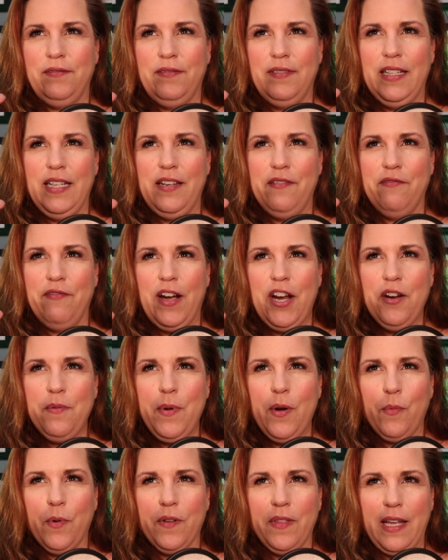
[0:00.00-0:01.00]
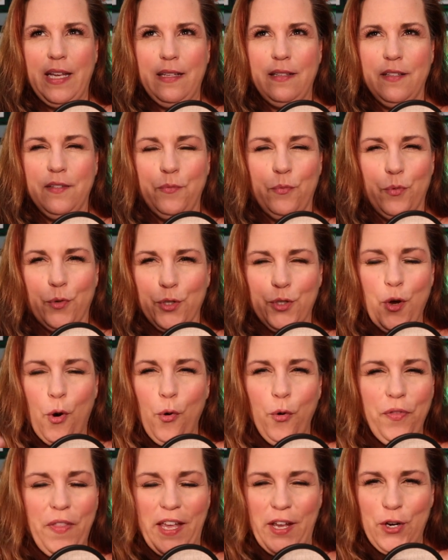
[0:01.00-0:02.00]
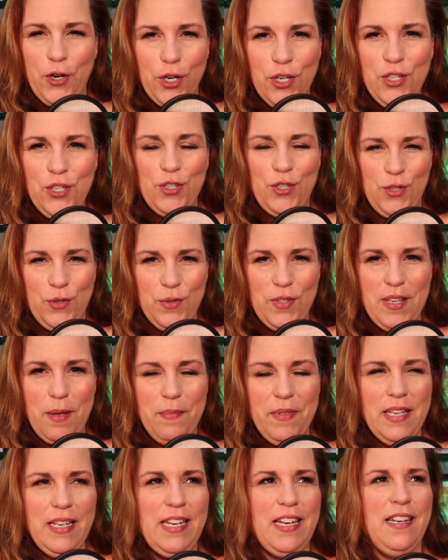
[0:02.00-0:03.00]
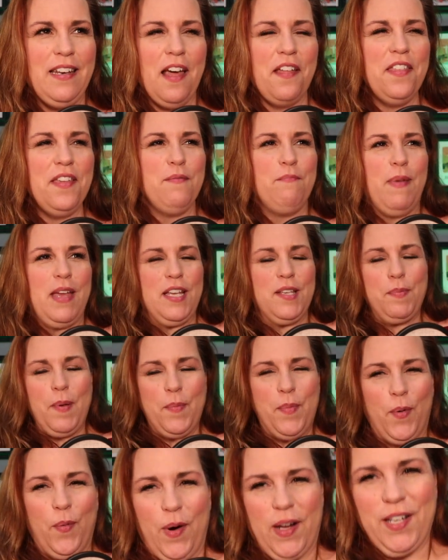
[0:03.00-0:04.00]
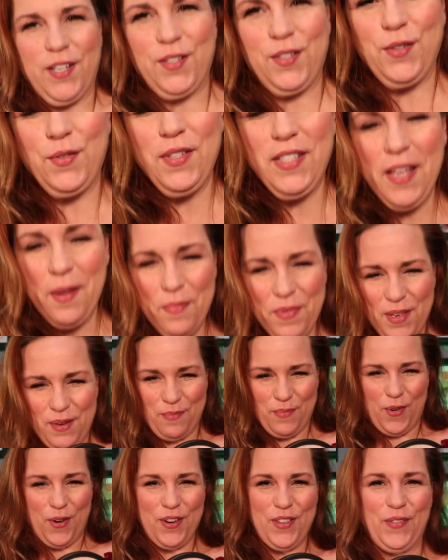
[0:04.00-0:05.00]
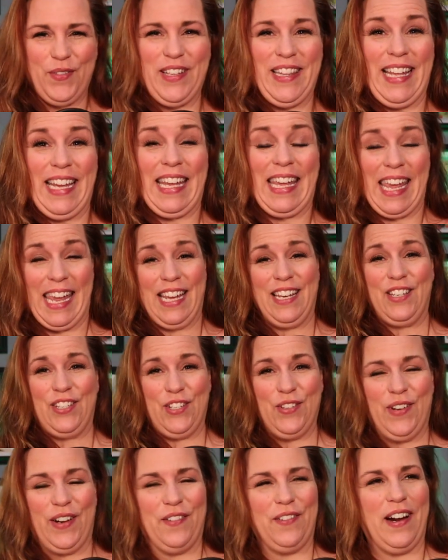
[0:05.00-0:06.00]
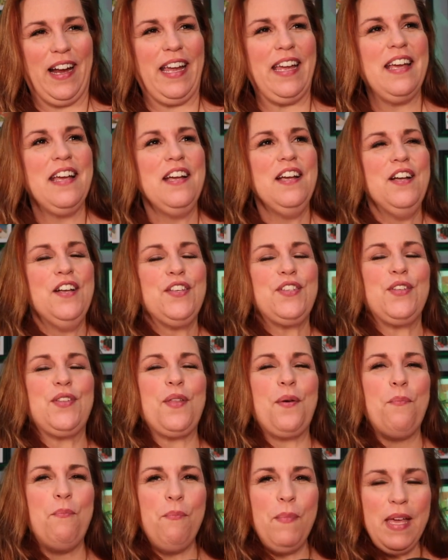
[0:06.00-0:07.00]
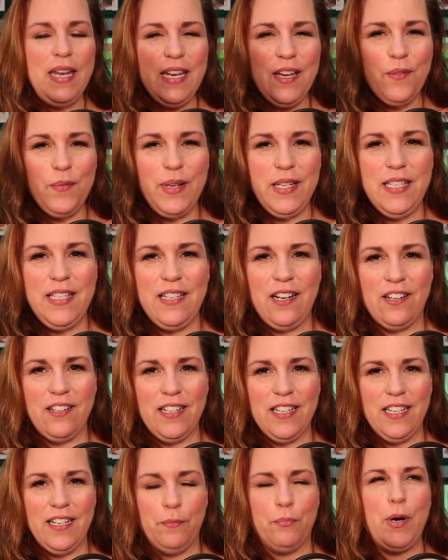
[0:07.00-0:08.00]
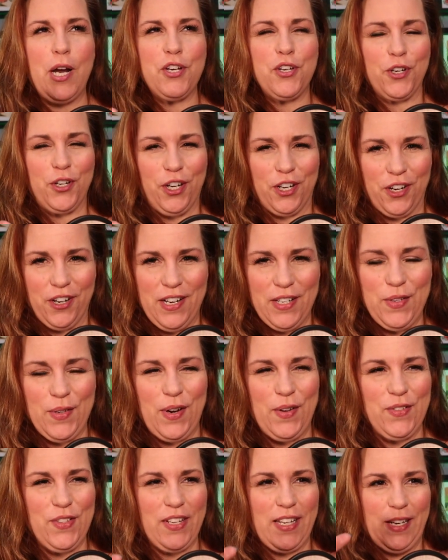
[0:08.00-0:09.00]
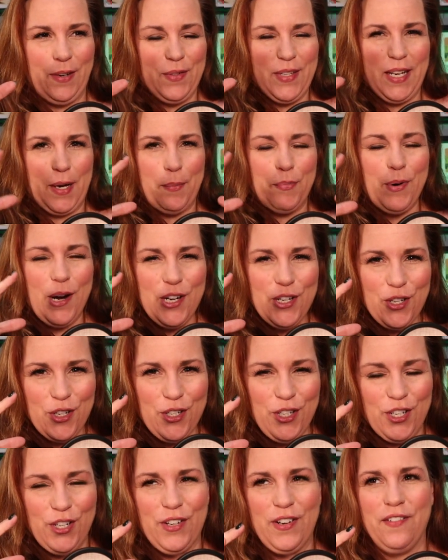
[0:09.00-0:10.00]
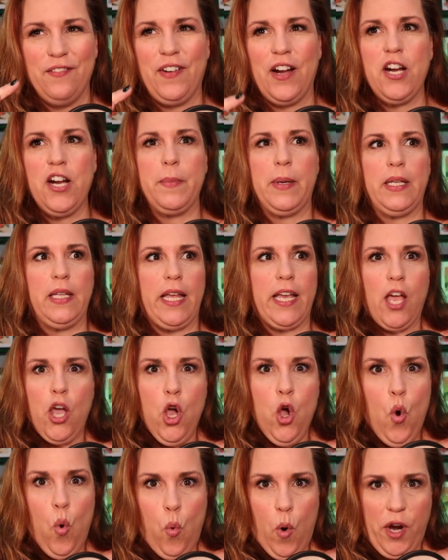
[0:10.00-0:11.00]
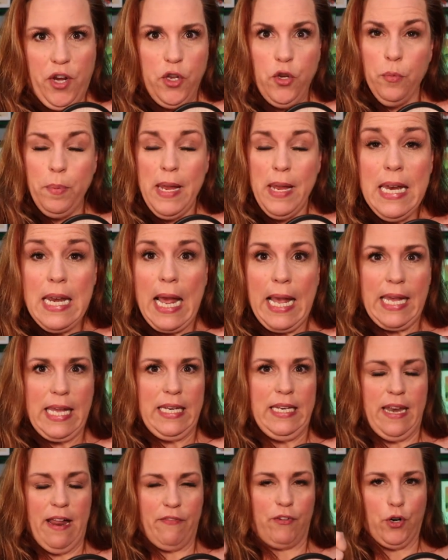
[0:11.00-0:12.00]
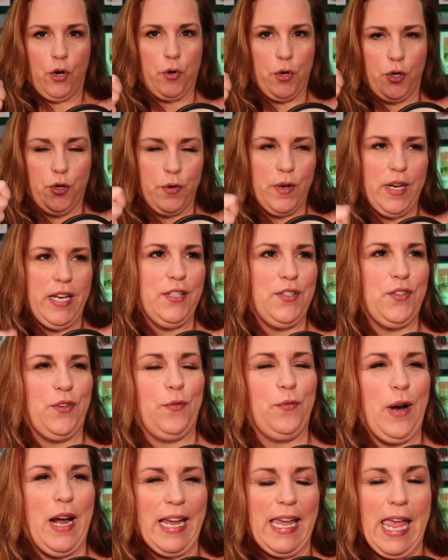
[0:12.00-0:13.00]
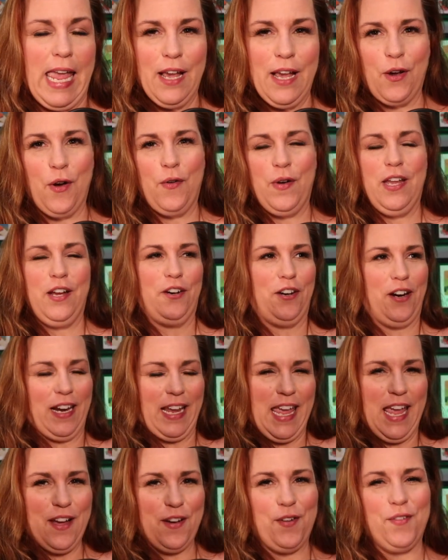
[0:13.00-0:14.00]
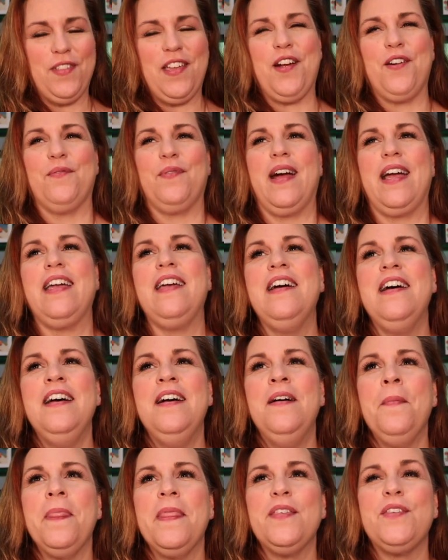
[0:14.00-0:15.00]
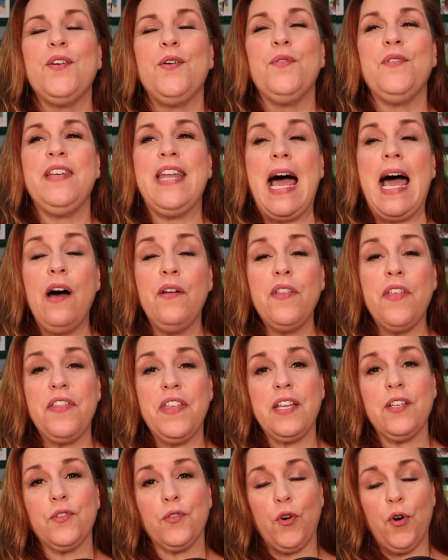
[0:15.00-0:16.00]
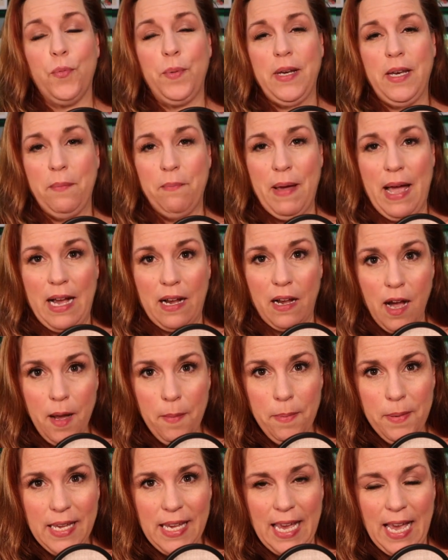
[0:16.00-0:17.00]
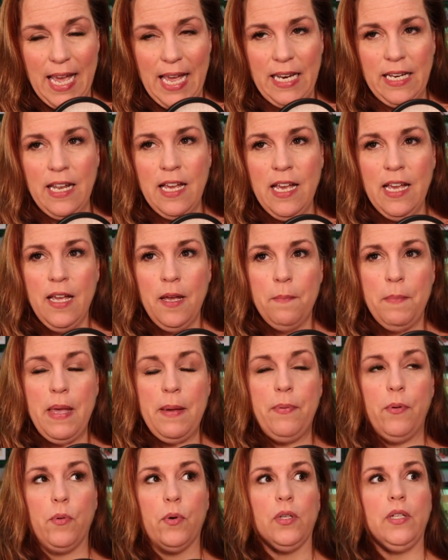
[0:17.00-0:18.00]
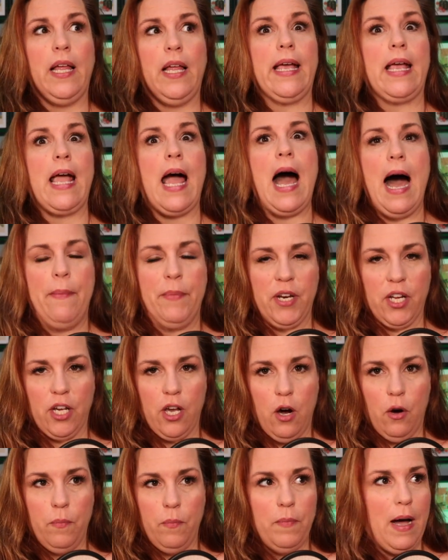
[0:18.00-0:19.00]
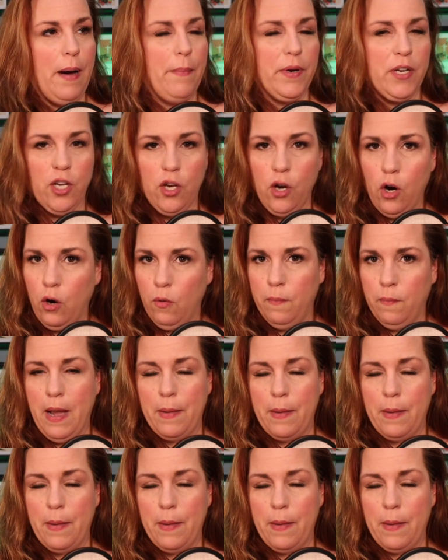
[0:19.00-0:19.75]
environment where they were told they couldn't do something, and nothing makes people want to do something more than when they can't do it, right? So the minute we started pressure cooker, that's what I was looking at. It was like a pressure cooker environment. Like, what do you I can never go to Greece, or I can't go here, I can't go there, right? So now that things are opening back up again, people were like, I'm going to go,